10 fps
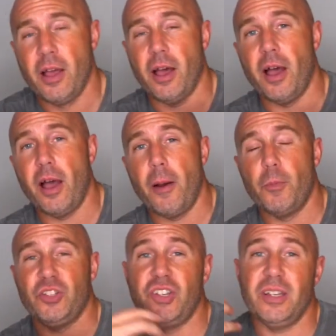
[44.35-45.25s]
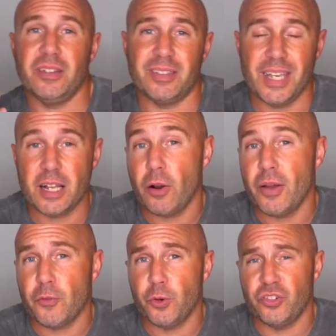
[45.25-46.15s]
um, which is the
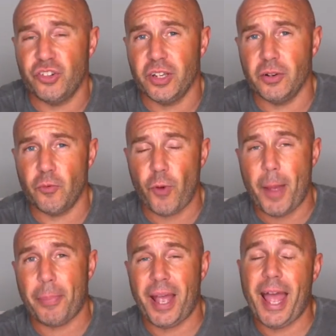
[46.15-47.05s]
Clive Christian rep